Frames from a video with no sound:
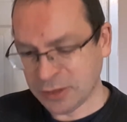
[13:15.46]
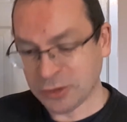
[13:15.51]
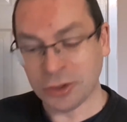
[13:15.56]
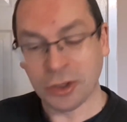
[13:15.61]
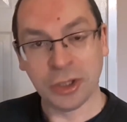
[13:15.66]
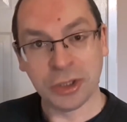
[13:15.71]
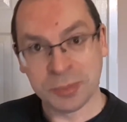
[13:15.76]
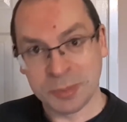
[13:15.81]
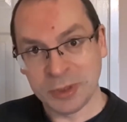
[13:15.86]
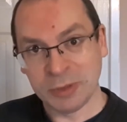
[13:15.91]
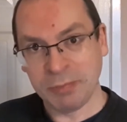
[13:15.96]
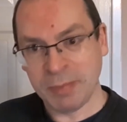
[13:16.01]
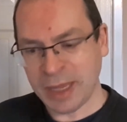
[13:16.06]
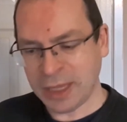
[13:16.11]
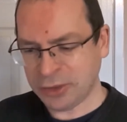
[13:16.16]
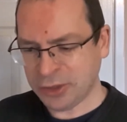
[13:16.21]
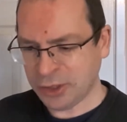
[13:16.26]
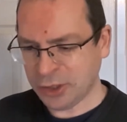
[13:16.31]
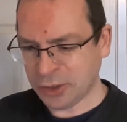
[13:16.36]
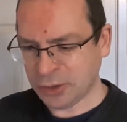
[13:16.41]
in the Gospel of
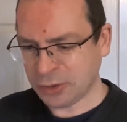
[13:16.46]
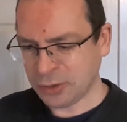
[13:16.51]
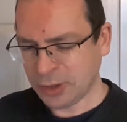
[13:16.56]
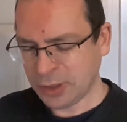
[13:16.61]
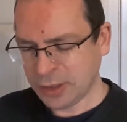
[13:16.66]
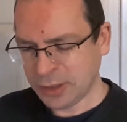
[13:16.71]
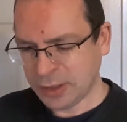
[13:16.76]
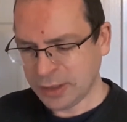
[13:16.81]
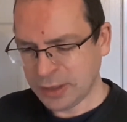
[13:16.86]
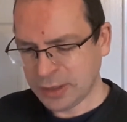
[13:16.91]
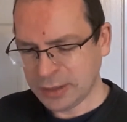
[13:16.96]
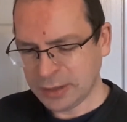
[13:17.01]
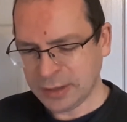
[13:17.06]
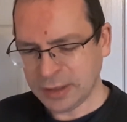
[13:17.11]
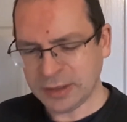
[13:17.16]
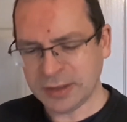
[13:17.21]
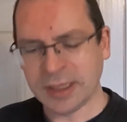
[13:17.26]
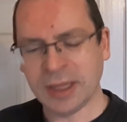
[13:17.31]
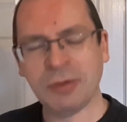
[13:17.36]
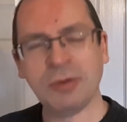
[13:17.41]
Matthew
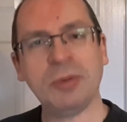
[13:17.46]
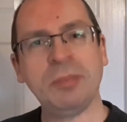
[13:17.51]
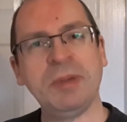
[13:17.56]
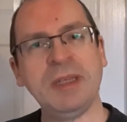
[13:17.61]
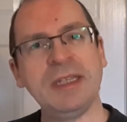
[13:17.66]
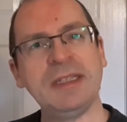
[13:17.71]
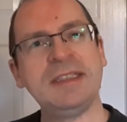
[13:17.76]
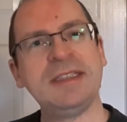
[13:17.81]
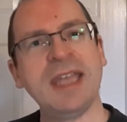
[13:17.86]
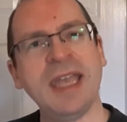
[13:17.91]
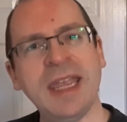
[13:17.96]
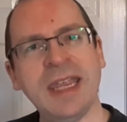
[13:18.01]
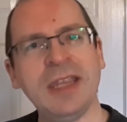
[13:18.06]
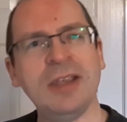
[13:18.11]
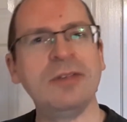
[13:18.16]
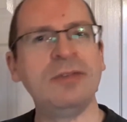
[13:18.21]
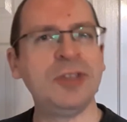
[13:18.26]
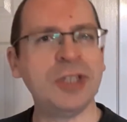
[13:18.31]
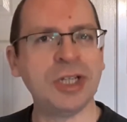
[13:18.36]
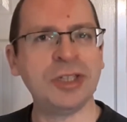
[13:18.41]
that there will be a
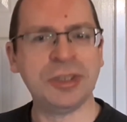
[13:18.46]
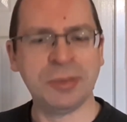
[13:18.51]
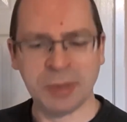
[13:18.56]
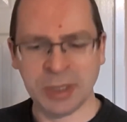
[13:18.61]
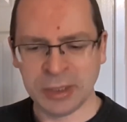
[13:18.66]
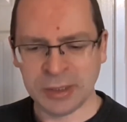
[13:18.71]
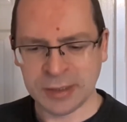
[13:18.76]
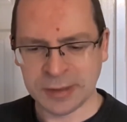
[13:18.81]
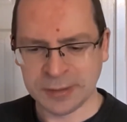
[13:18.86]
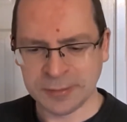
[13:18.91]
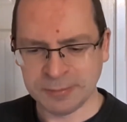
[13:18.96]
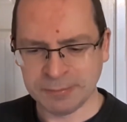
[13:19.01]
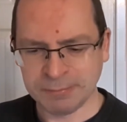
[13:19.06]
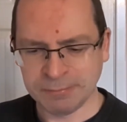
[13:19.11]
day of judgment